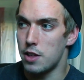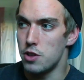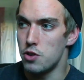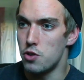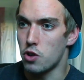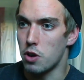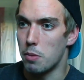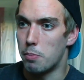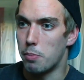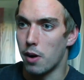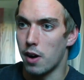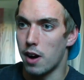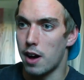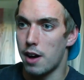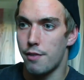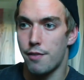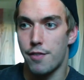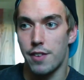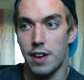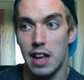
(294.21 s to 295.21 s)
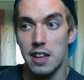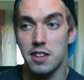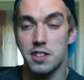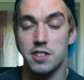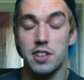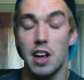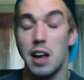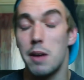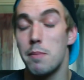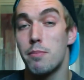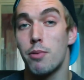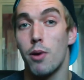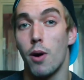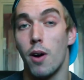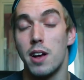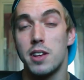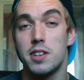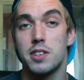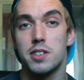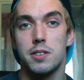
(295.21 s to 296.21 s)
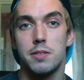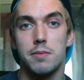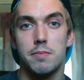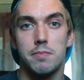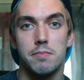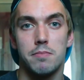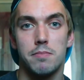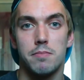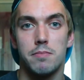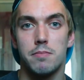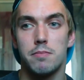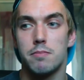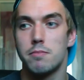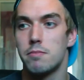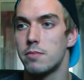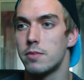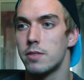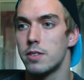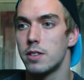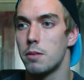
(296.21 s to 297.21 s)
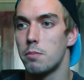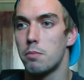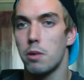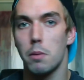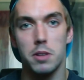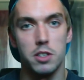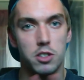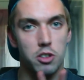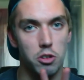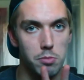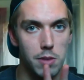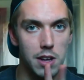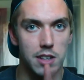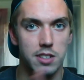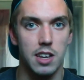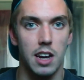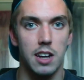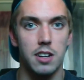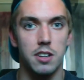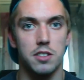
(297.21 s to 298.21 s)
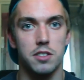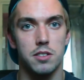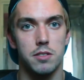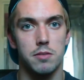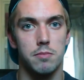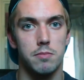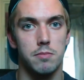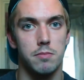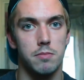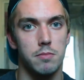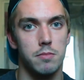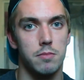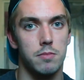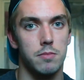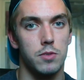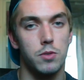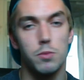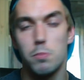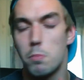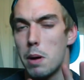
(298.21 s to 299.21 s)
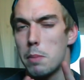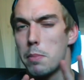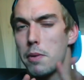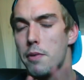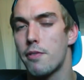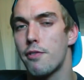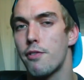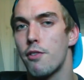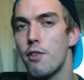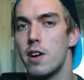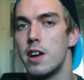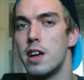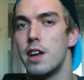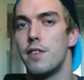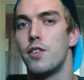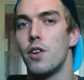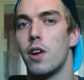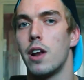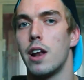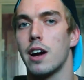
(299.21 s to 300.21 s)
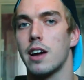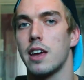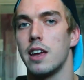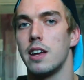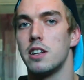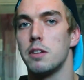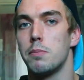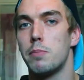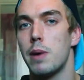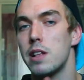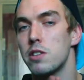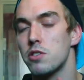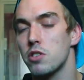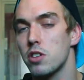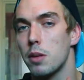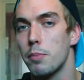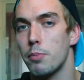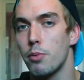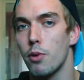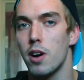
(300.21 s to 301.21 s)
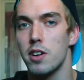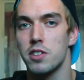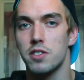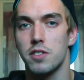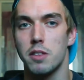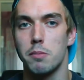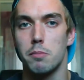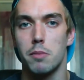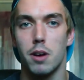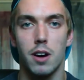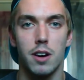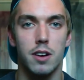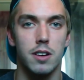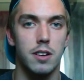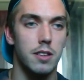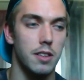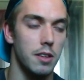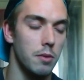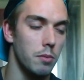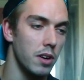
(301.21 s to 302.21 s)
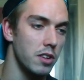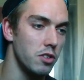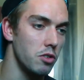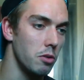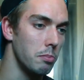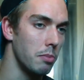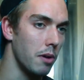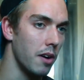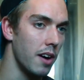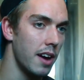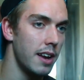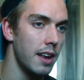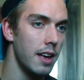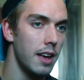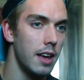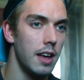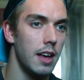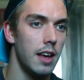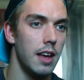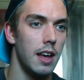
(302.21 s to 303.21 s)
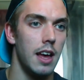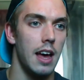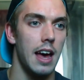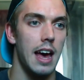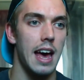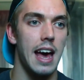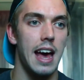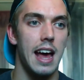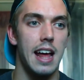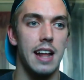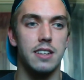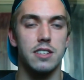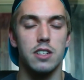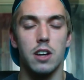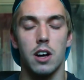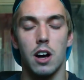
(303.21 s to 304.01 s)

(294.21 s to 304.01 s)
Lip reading: you could buy, for that same price, probably 2 mass gainers. Maybe 3 if you're lucky. Depends on the price of the one you're buying. And